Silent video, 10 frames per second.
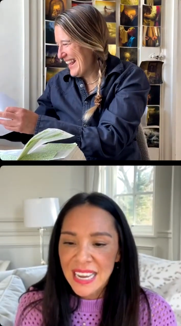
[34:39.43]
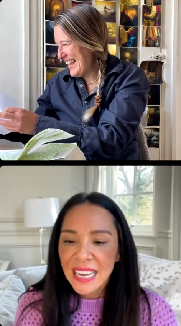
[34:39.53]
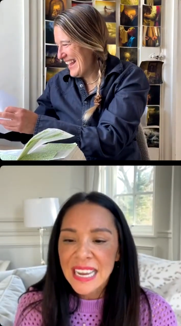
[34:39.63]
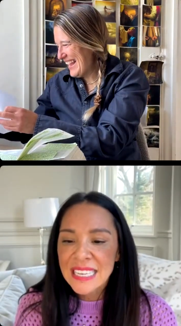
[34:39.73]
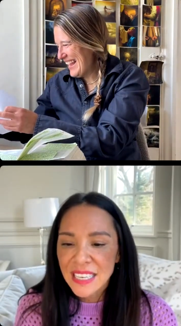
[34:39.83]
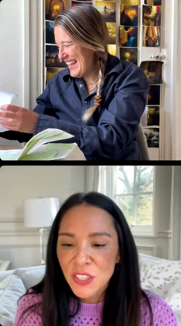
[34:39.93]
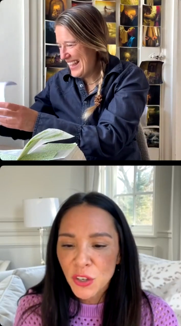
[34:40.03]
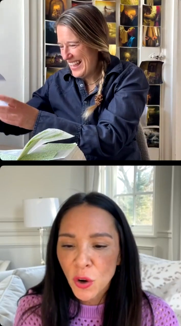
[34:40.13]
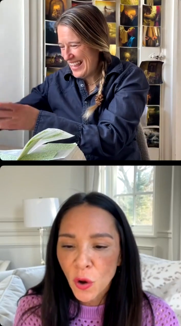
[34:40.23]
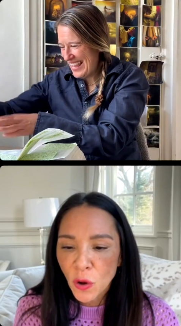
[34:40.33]
Speaker 1: He says,
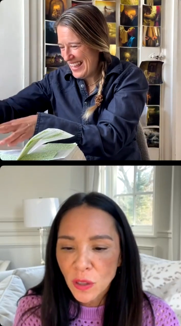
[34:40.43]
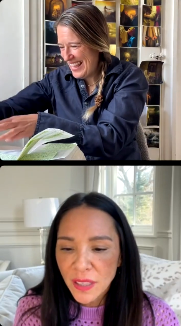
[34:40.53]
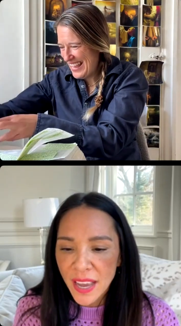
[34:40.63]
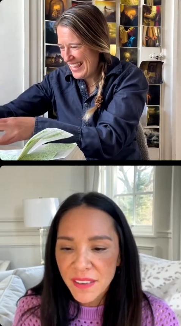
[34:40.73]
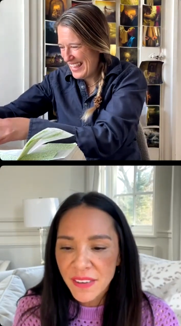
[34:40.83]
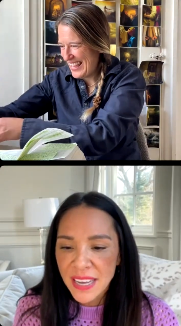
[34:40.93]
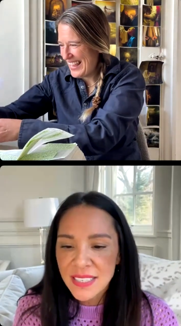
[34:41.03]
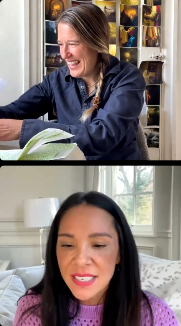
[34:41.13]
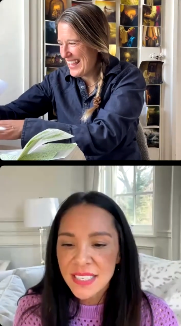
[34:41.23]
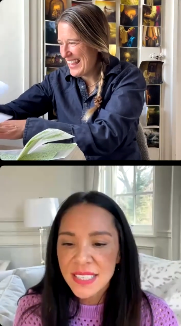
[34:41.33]
Your whole life has
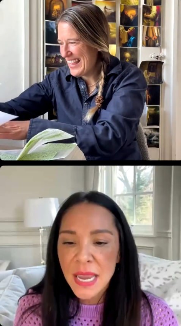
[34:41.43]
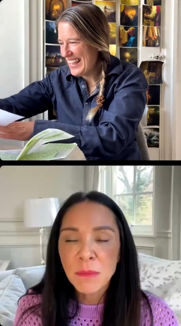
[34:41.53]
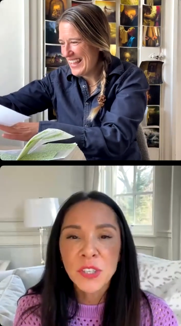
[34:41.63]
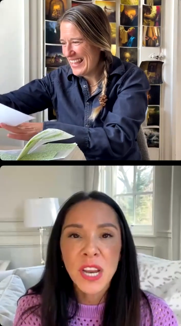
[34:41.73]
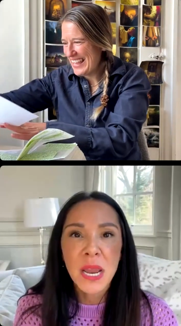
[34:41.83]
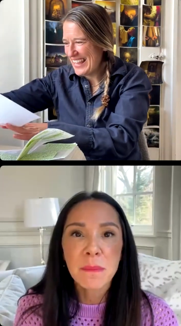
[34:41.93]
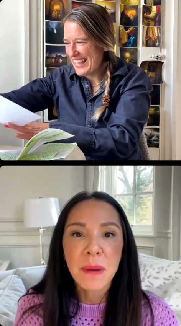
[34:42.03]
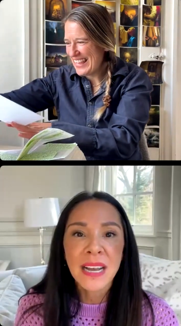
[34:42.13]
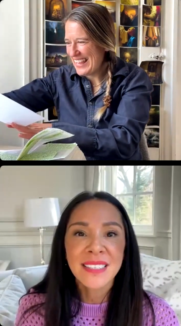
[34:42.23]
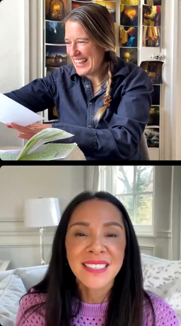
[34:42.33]
the same shape
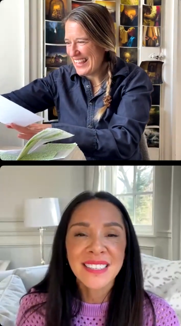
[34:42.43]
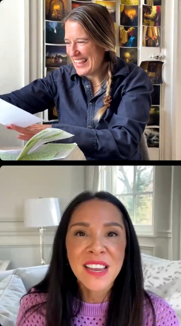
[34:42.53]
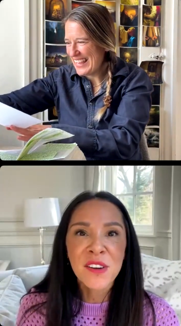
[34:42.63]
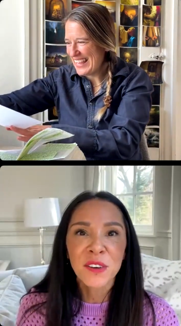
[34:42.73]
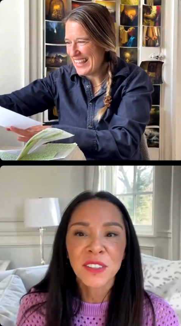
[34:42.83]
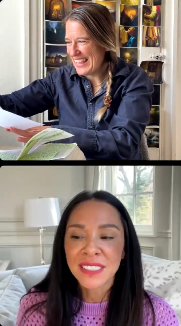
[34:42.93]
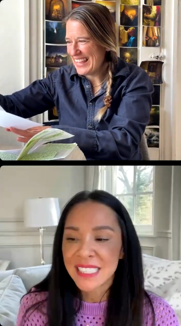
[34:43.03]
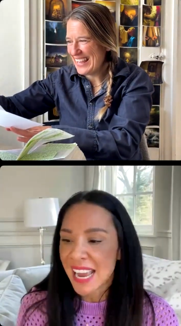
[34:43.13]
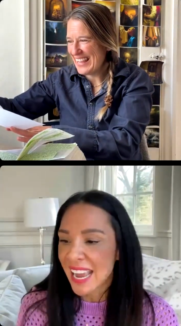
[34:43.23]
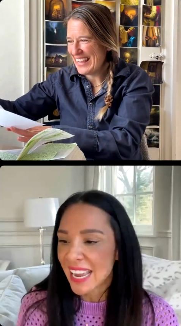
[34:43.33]
as a single
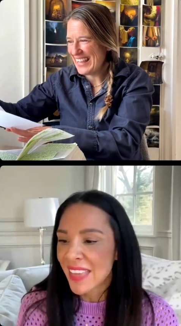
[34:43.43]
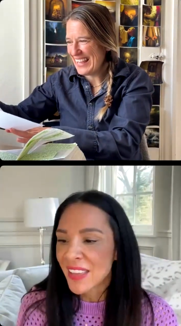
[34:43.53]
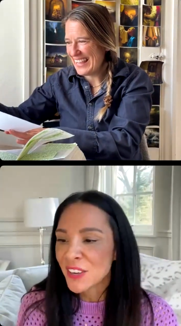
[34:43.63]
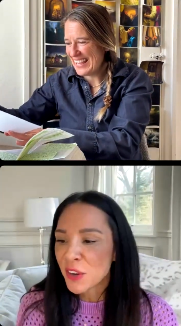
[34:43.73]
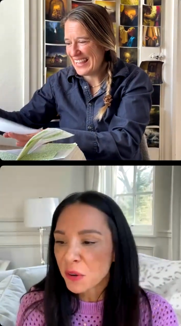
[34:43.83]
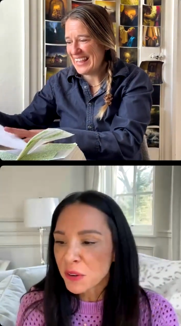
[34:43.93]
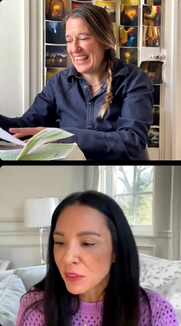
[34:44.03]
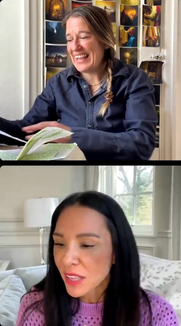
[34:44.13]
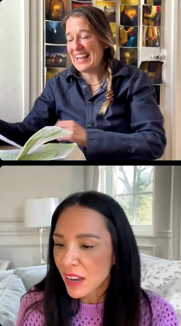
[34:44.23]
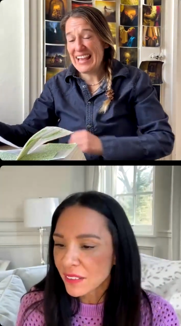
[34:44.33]
day. And then, don't you
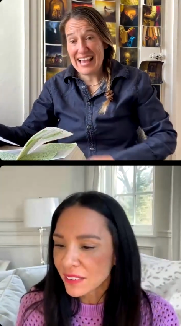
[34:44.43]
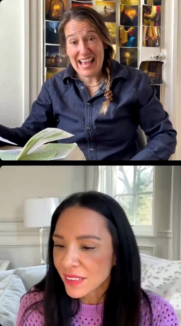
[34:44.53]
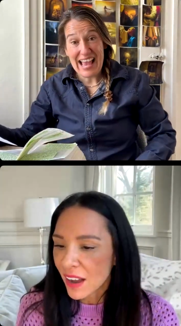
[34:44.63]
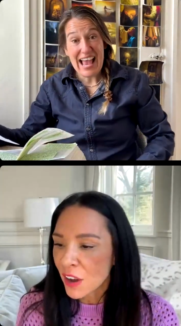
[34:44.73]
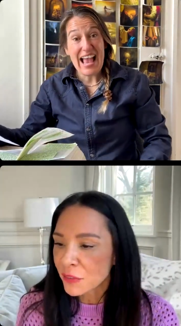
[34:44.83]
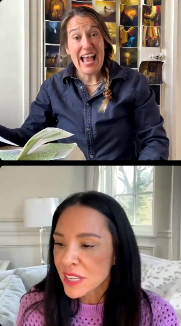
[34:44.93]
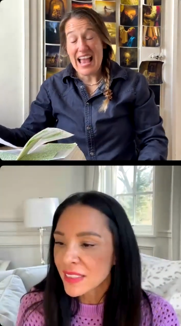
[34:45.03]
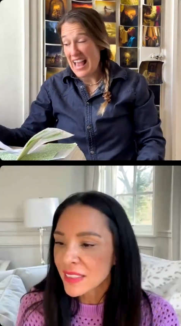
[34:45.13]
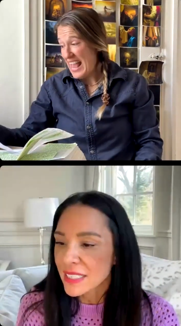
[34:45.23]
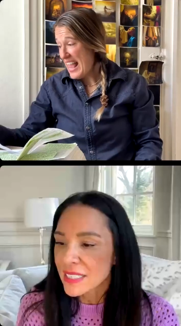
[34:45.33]
love? I'll read
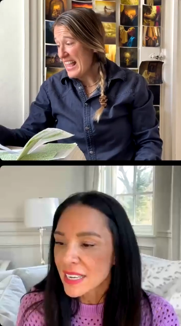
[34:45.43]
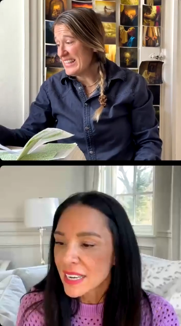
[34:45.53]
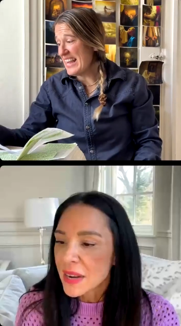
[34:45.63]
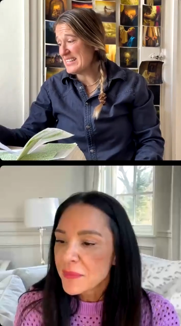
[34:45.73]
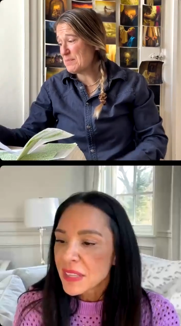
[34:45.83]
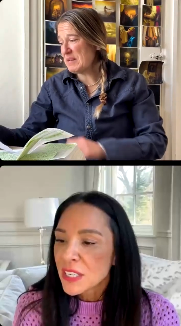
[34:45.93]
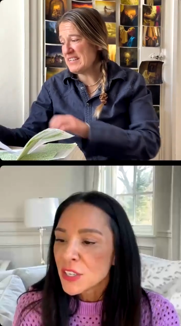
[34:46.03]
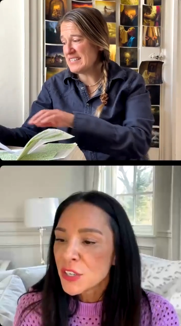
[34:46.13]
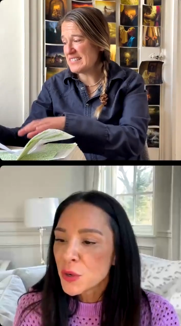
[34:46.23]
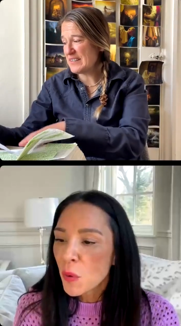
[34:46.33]
this. Yes,
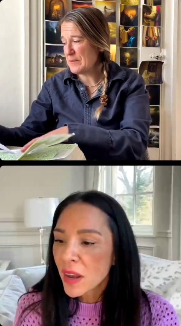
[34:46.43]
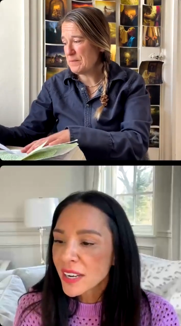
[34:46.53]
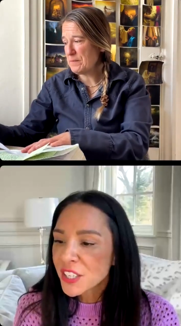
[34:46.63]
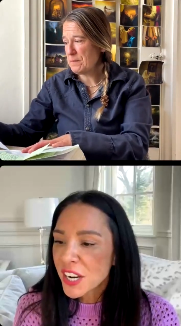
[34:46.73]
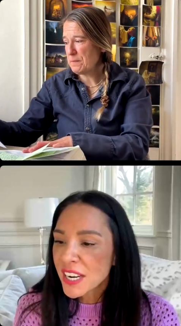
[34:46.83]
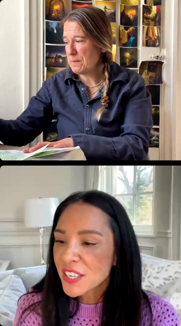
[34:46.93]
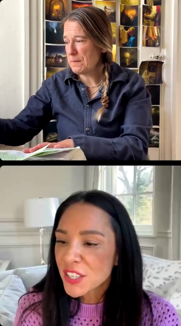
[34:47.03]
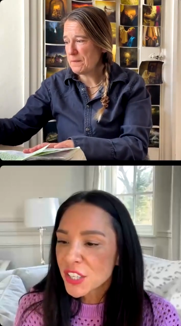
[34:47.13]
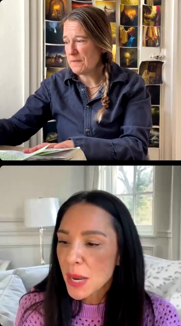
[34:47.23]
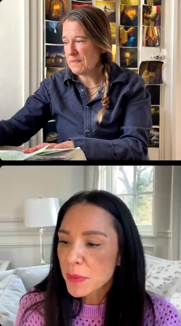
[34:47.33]
please. You want to change the
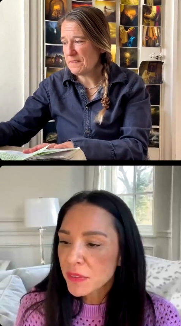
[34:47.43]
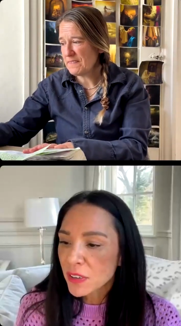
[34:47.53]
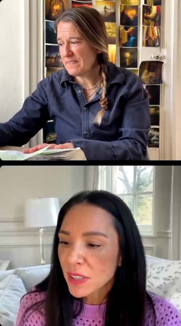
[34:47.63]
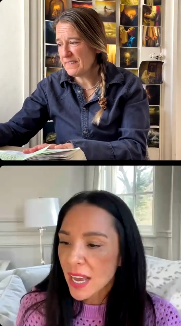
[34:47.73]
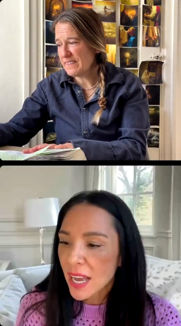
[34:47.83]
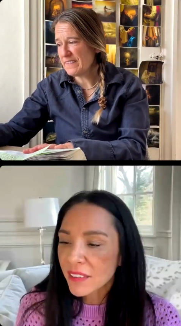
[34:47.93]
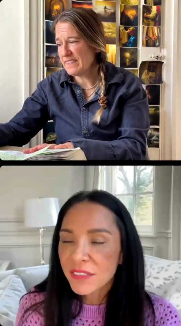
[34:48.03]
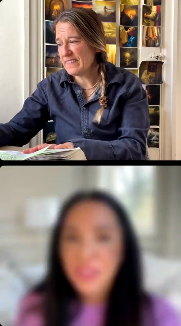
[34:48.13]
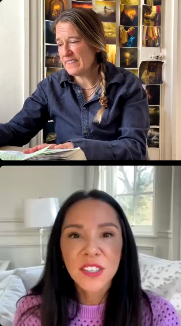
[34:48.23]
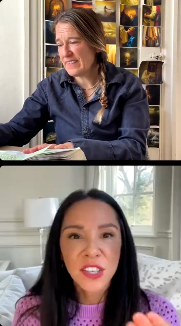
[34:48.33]
shape of your life?
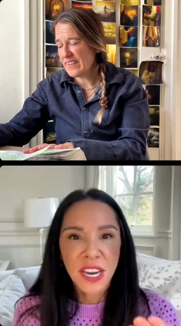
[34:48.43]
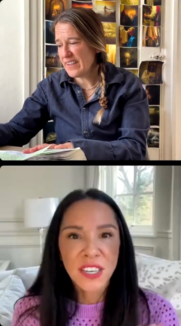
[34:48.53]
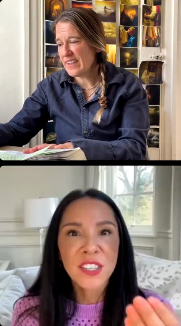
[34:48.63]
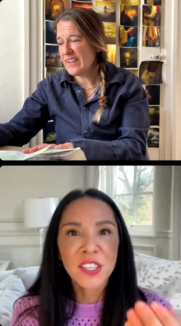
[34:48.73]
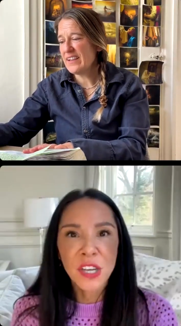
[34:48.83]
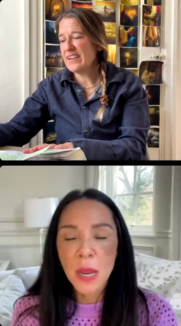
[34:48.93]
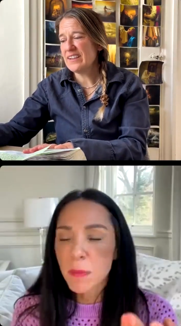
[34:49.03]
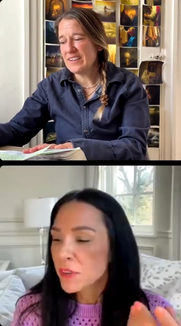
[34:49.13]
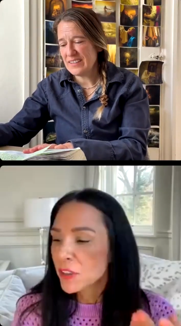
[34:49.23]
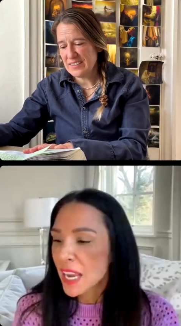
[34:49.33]
Change the shape
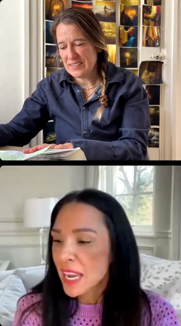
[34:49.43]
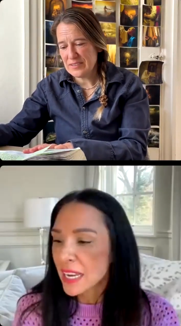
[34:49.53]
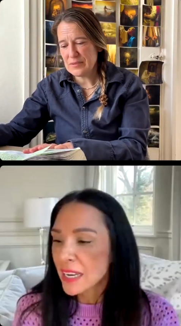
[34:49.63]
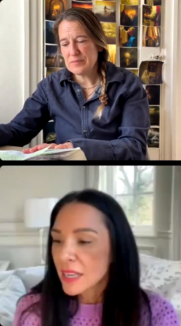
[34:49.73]
of your day.